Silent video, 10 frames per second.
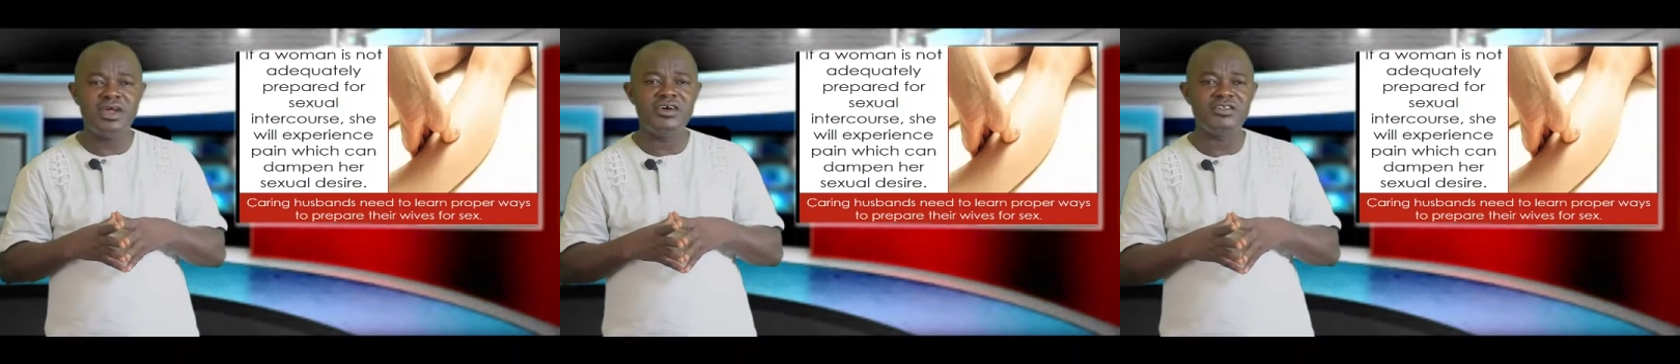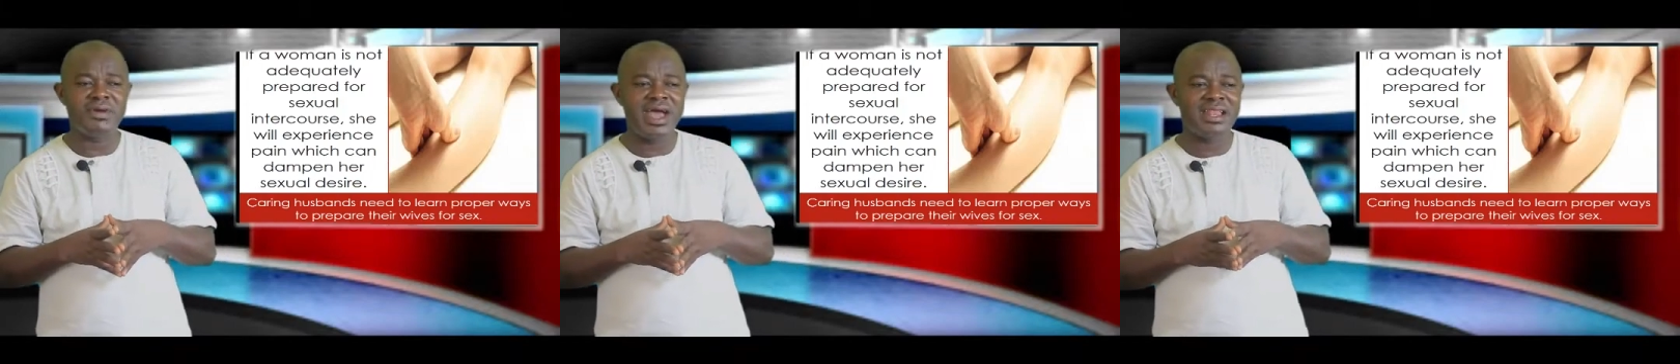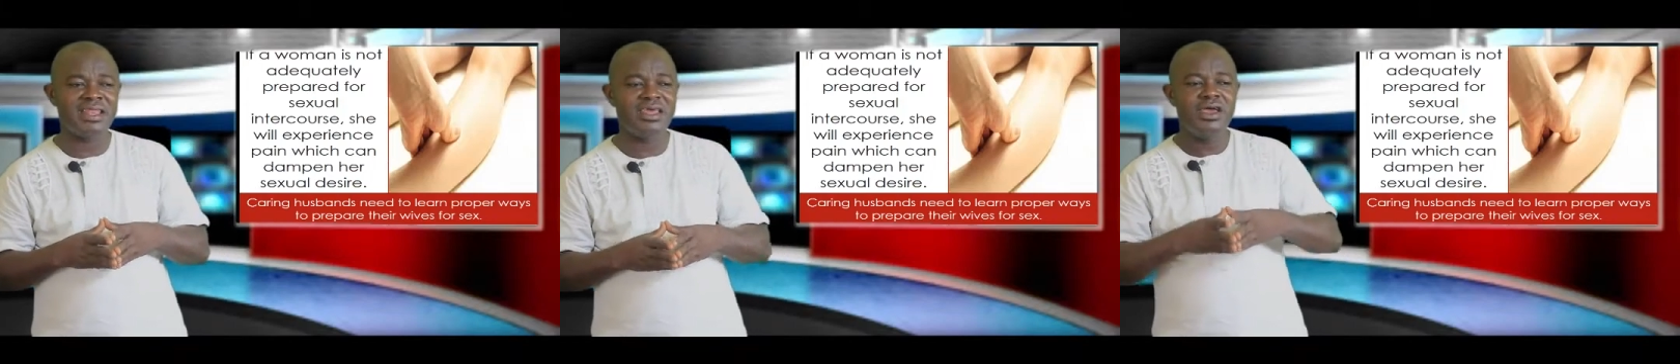
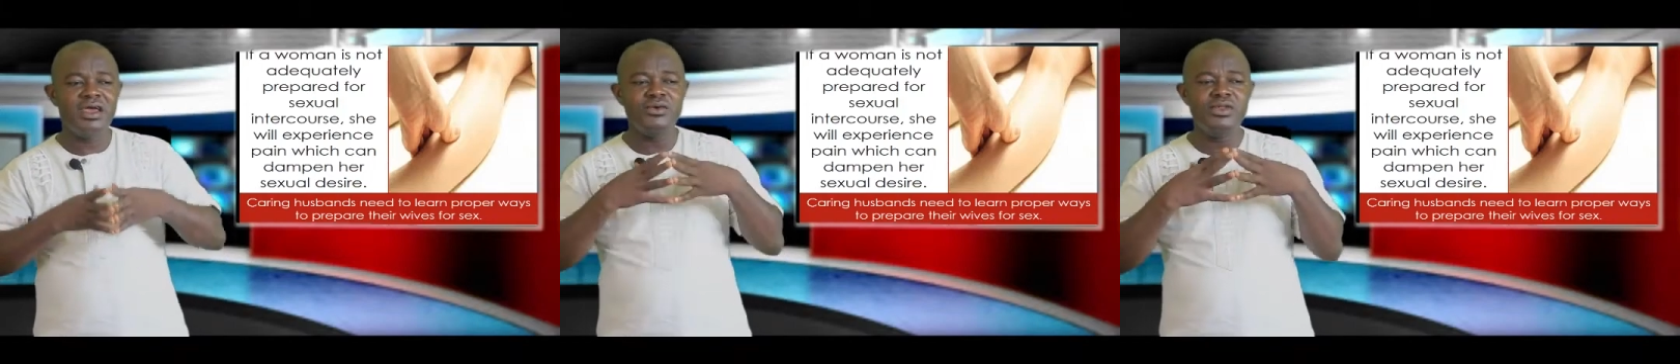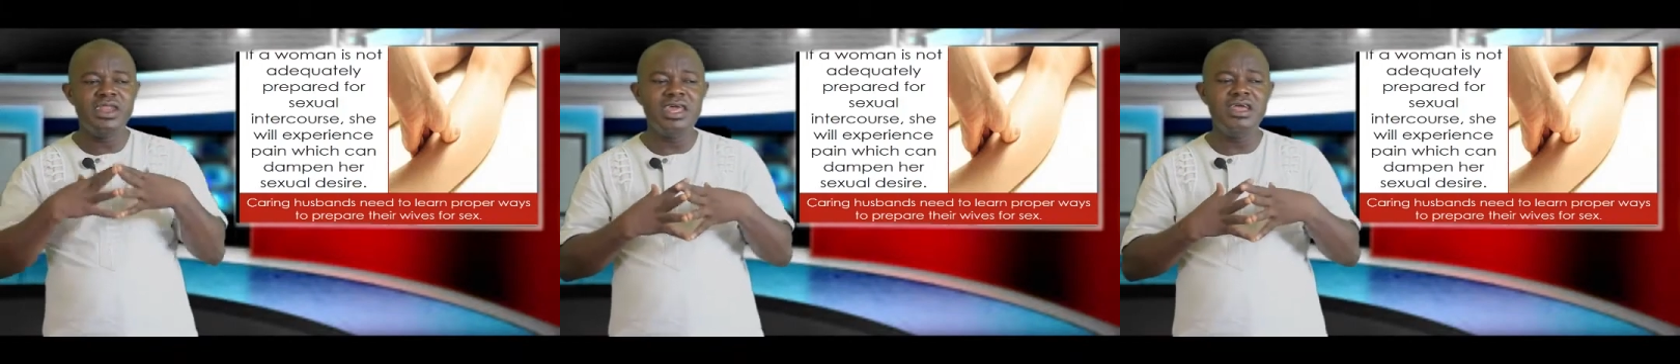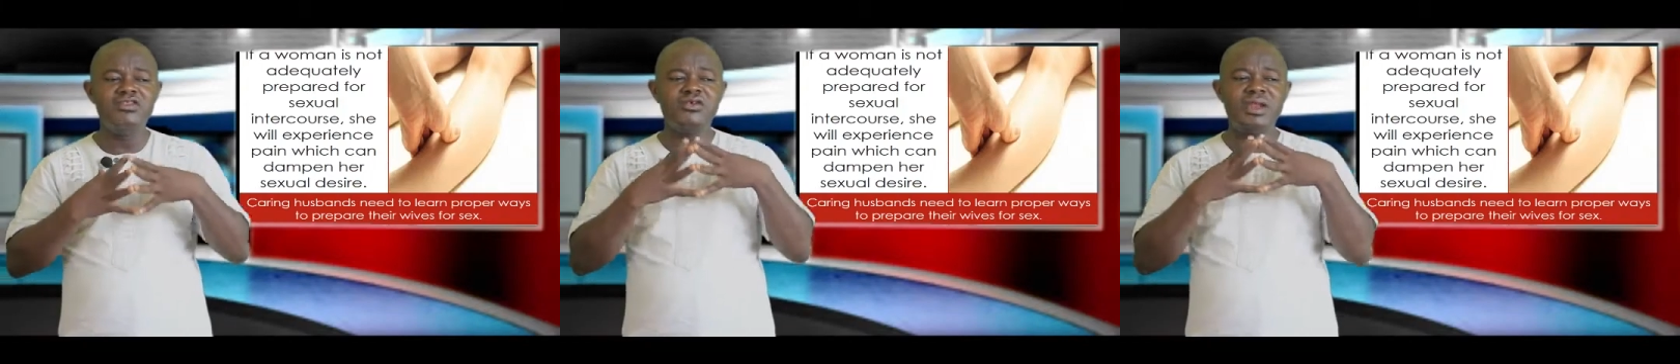husband, you
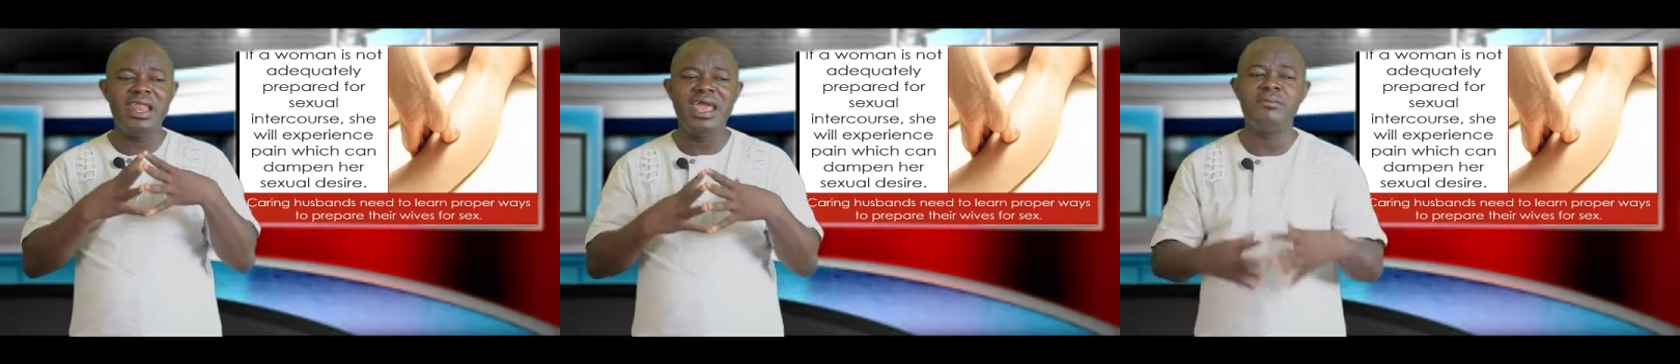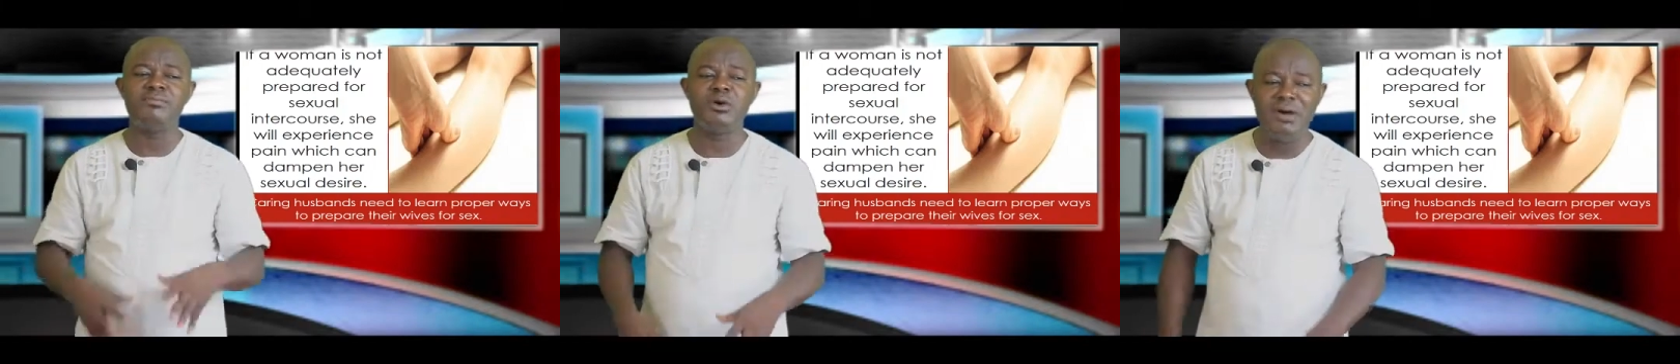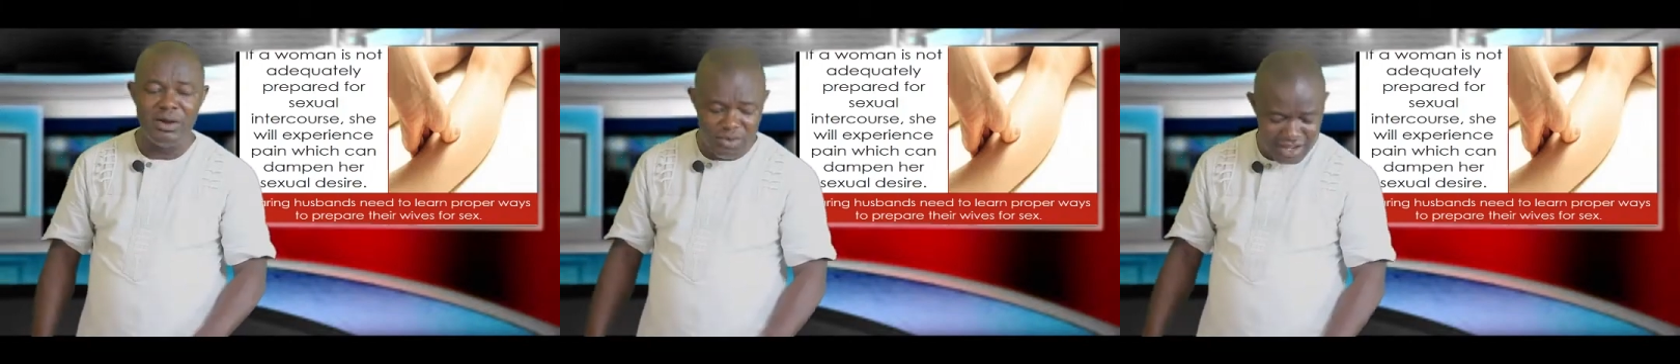need to learn
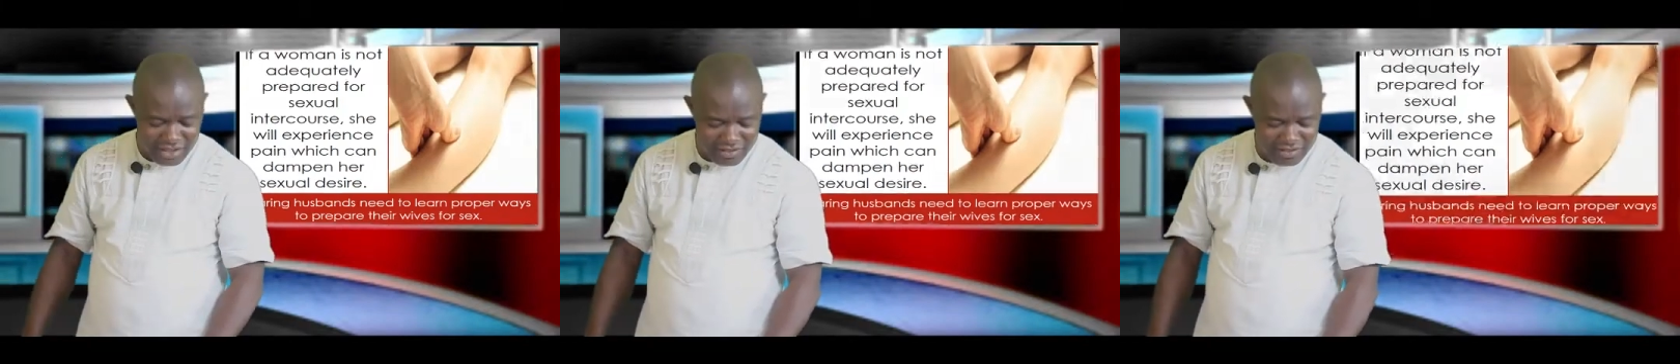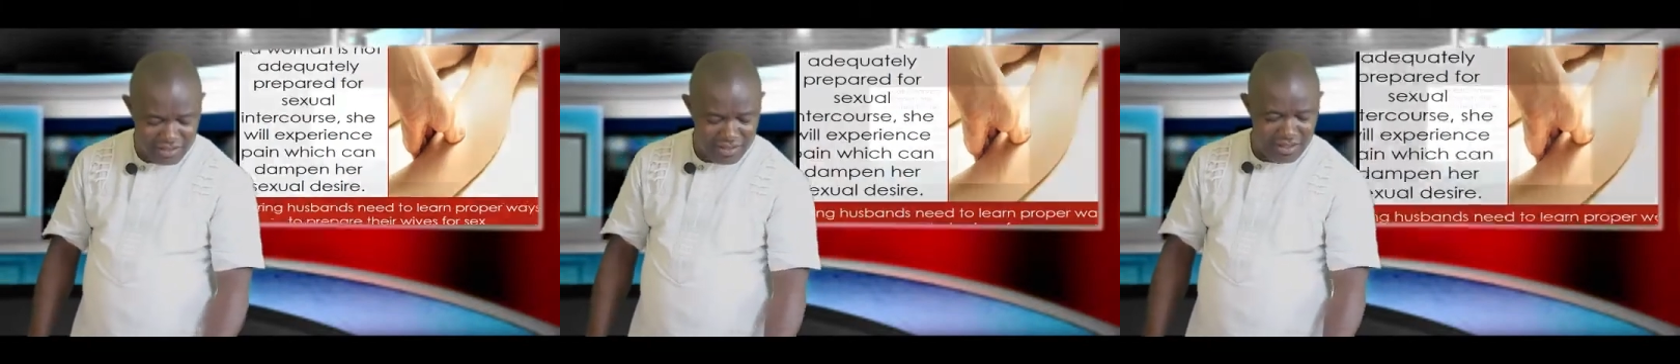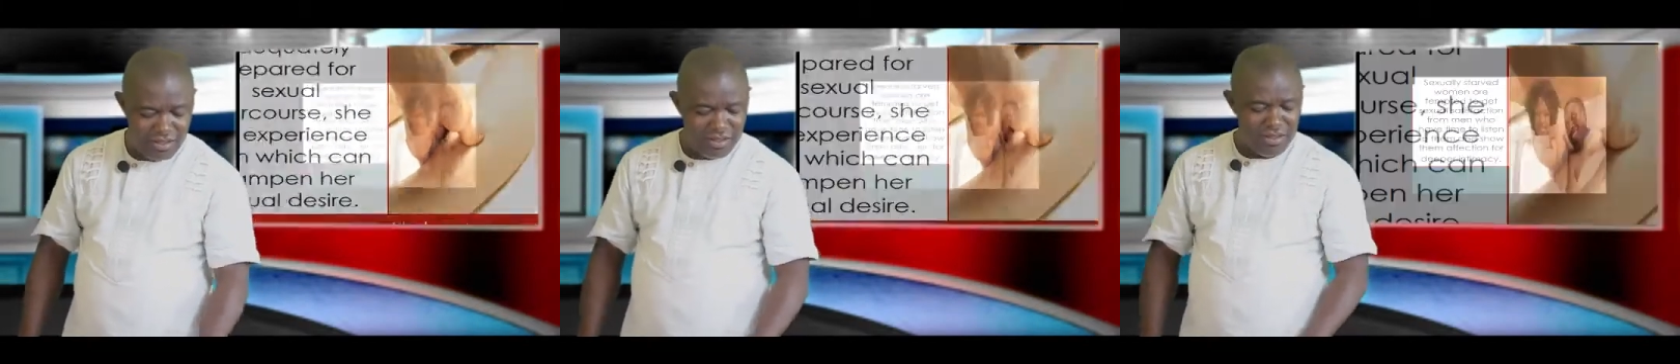proper ways
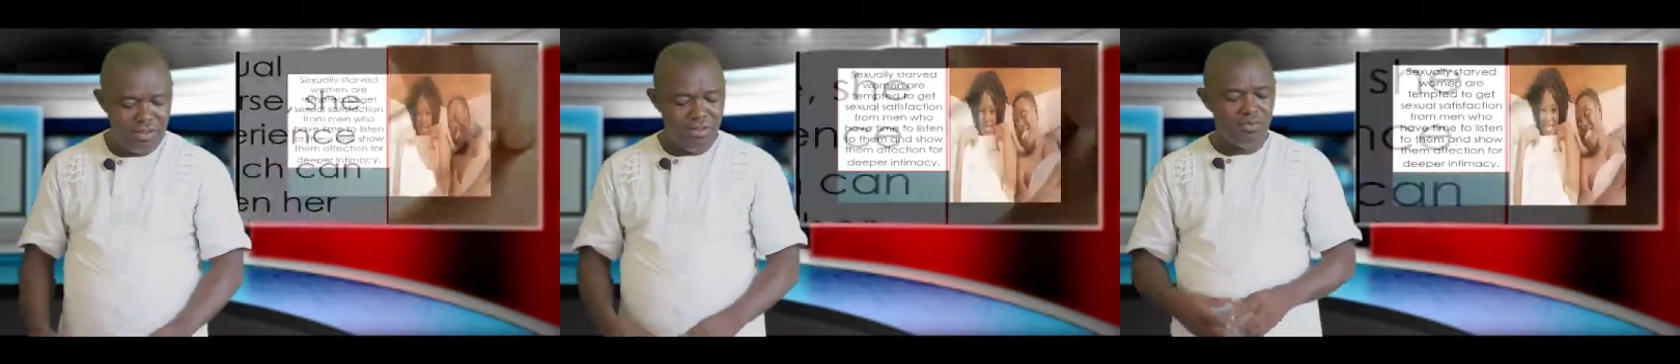to